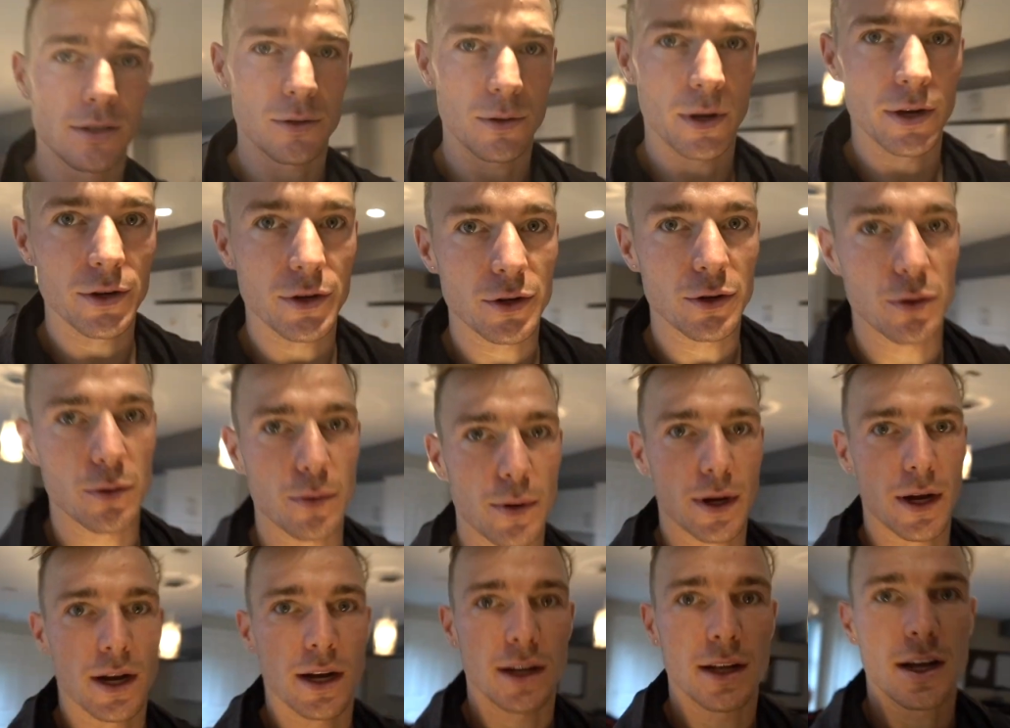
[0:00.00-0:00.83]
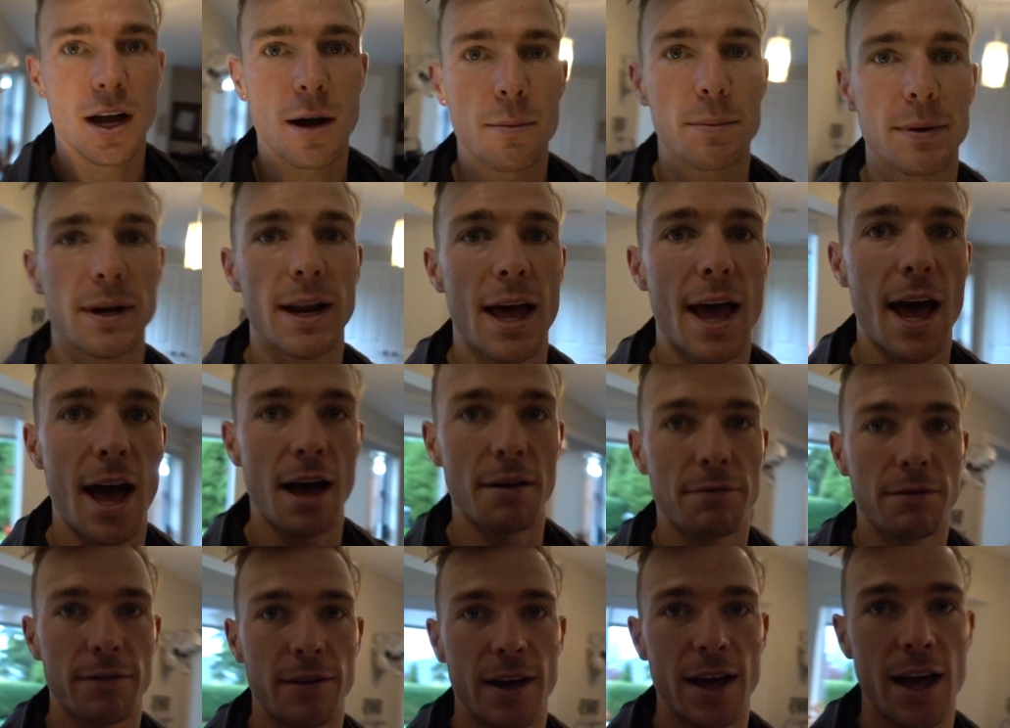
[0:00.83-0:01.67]
So I do a cup and a
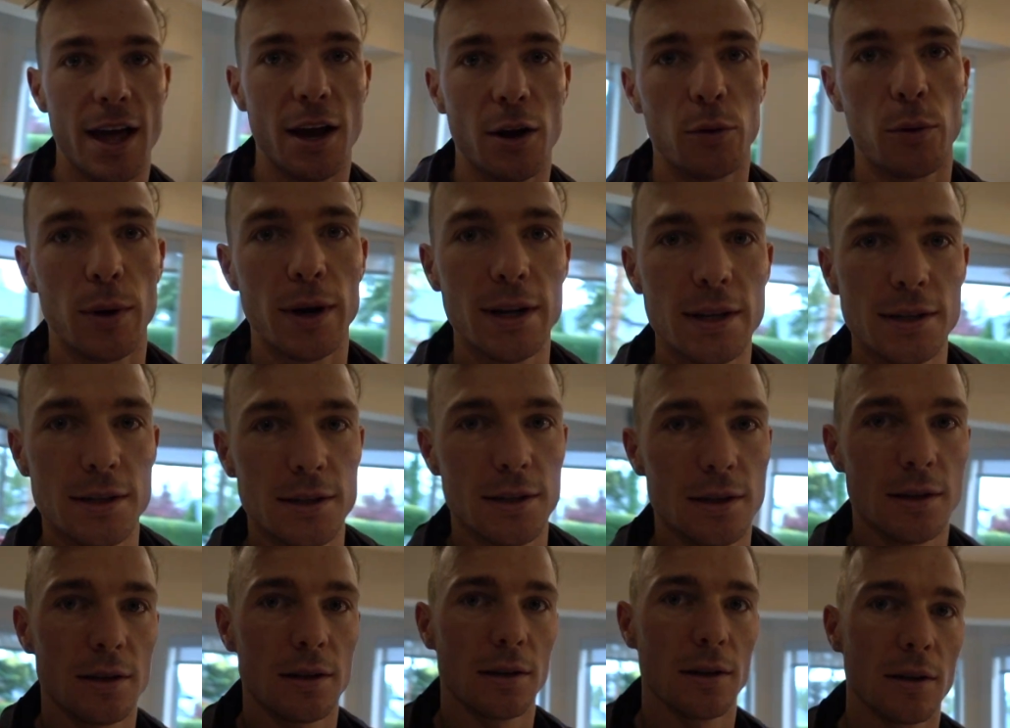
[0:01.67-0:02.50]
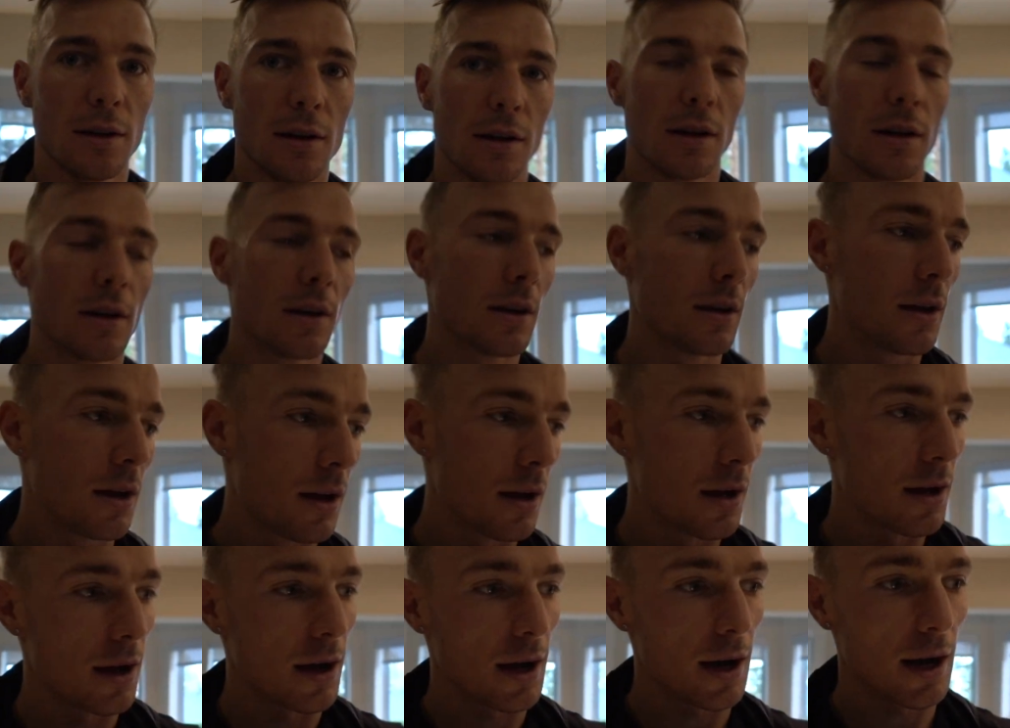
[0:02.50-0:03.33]
half of egg whites,
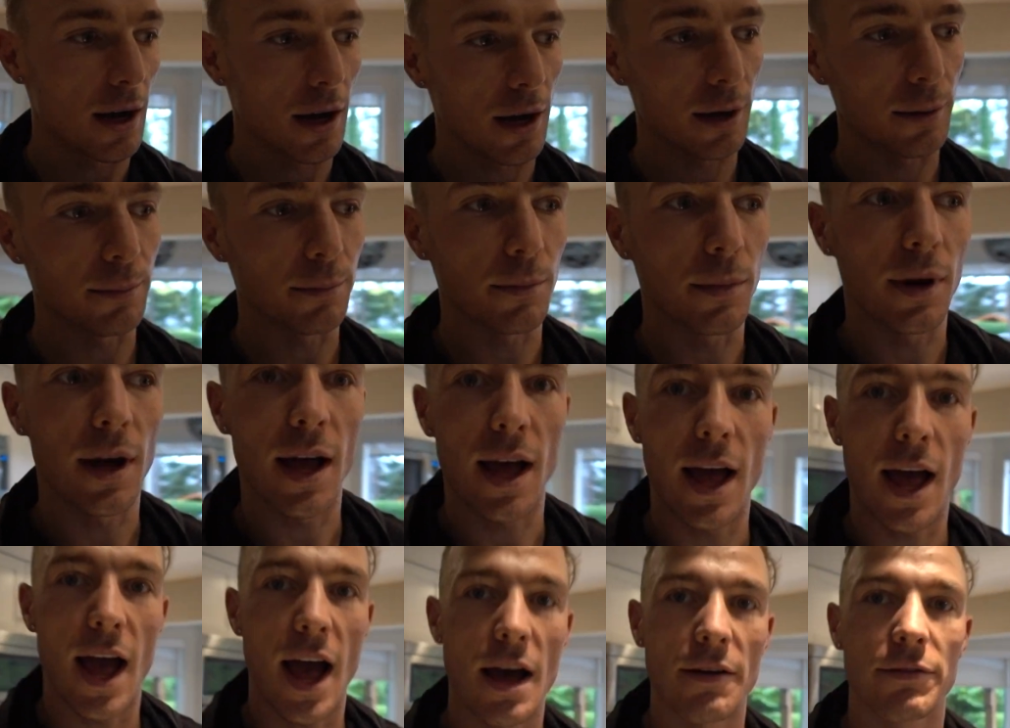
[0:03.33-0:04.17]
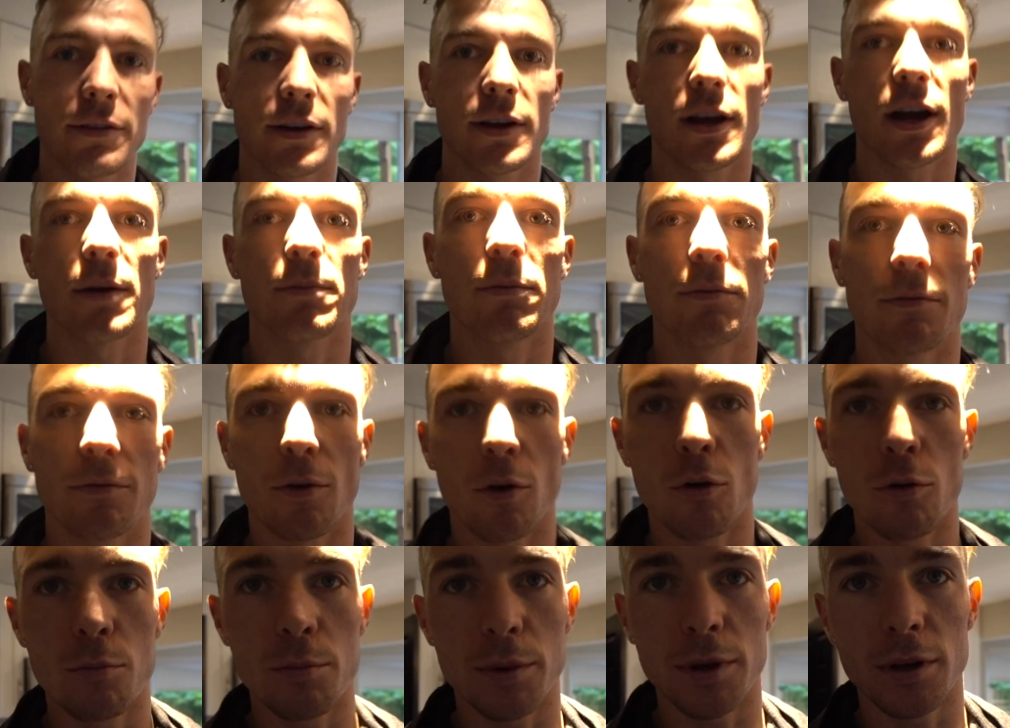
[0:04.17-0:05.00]
um, half a cup of
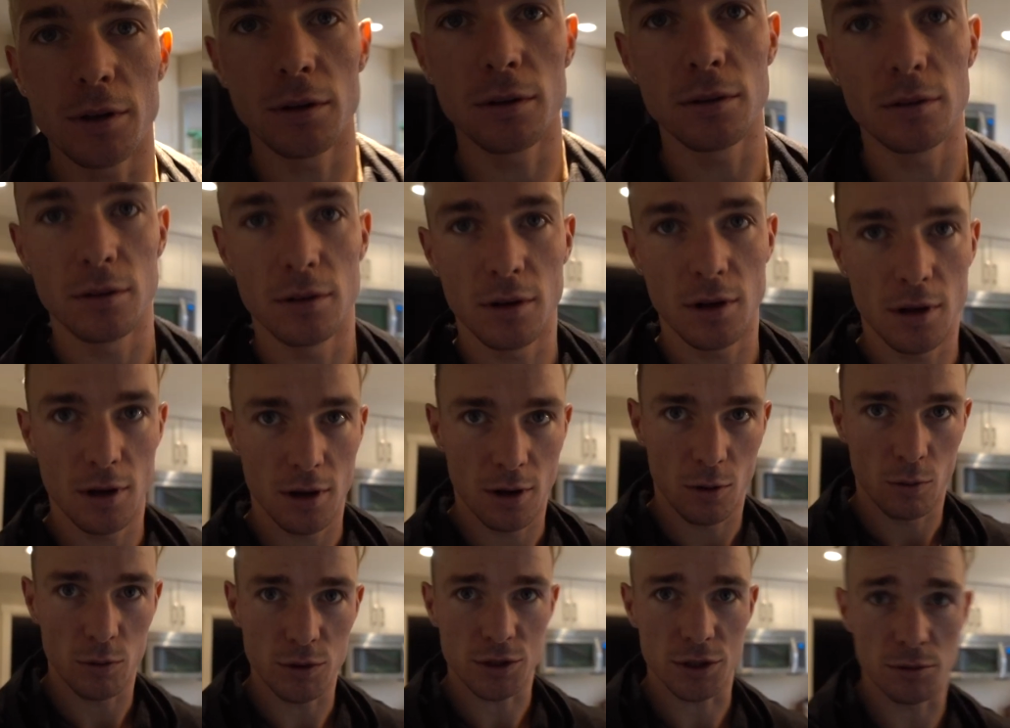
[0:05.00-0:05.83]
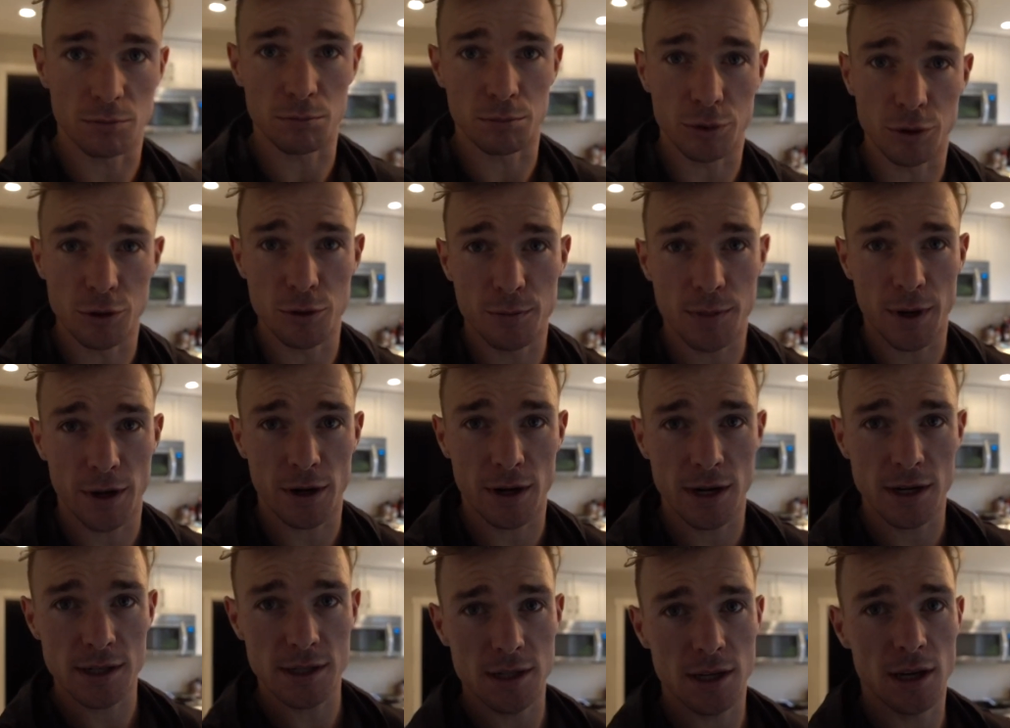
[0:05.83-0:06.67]
oatmeal with some
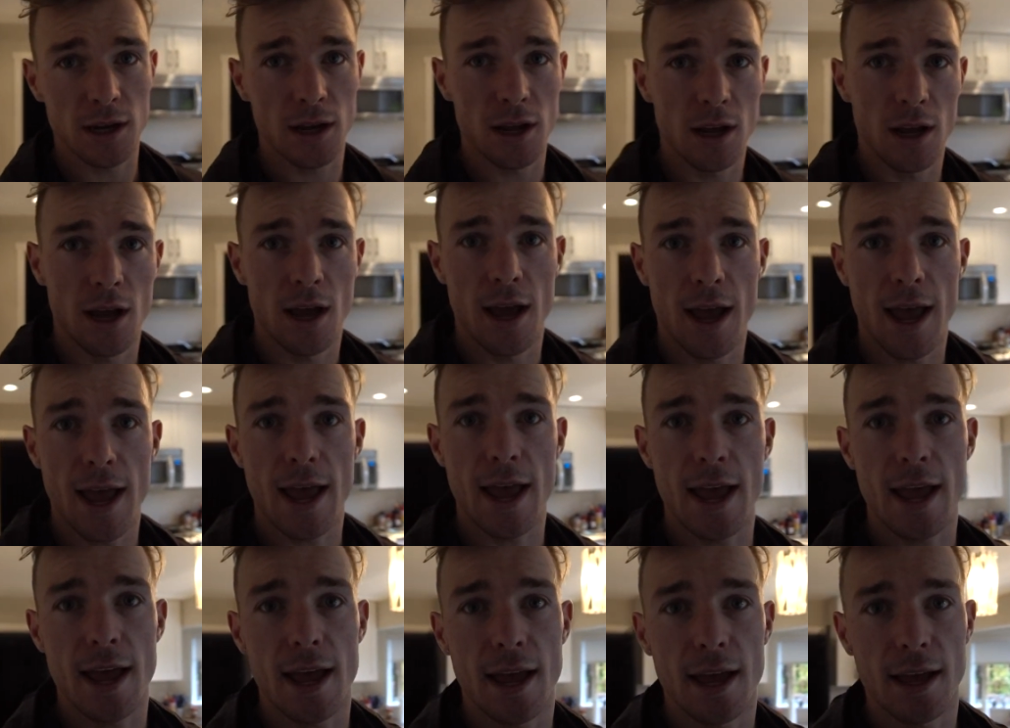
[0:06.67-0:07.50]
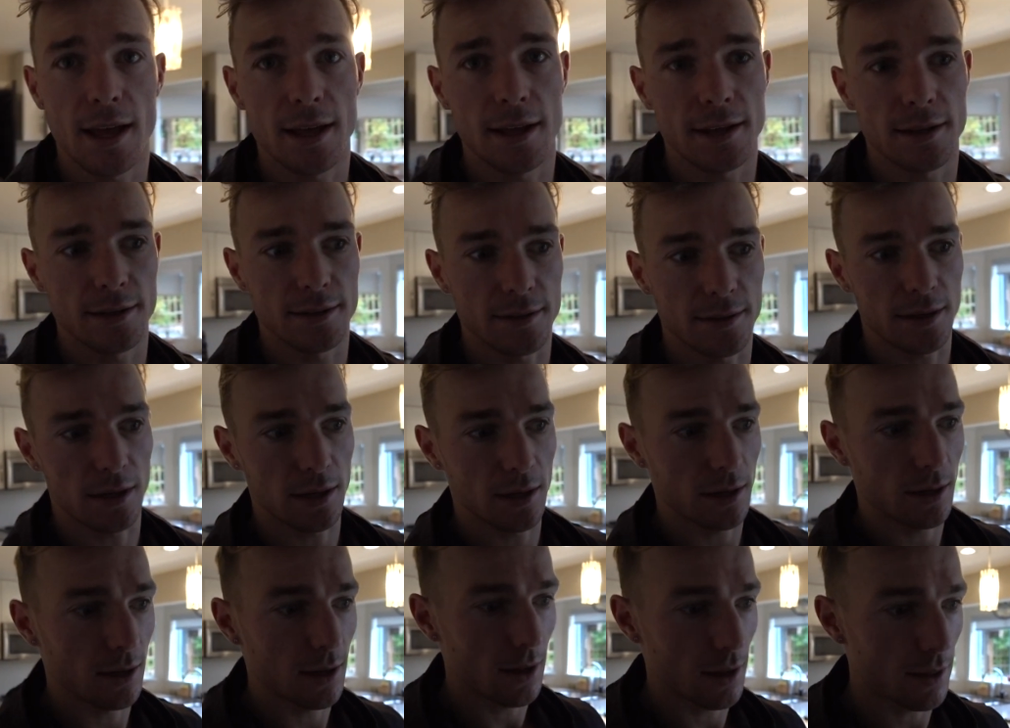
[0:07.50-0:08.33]
blueberries, and
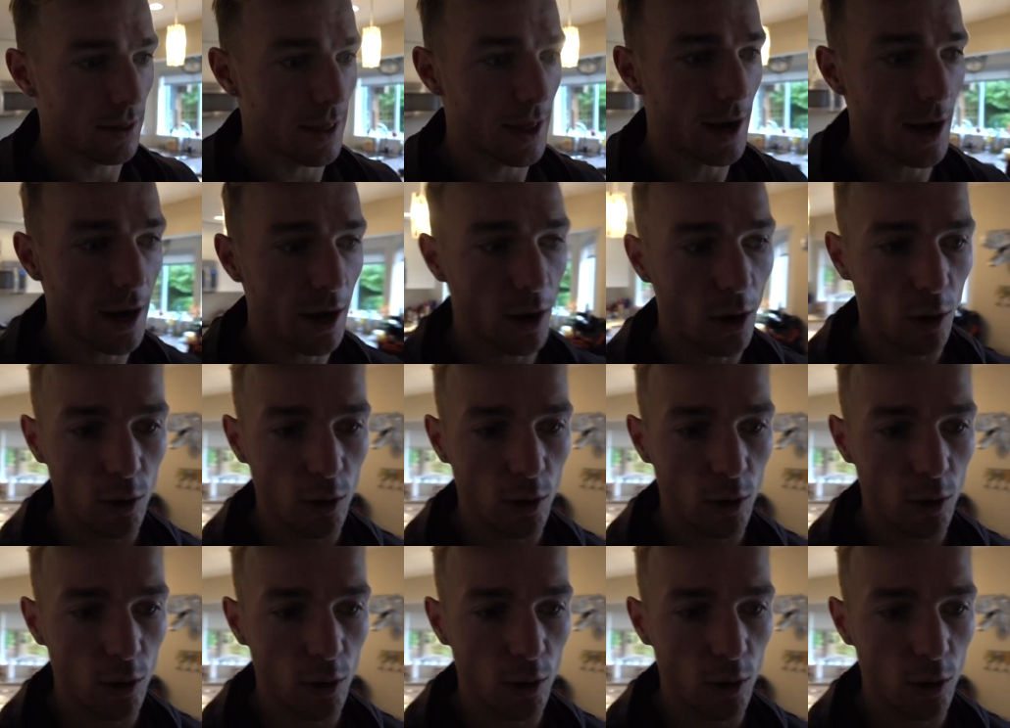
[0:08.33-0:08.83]
then I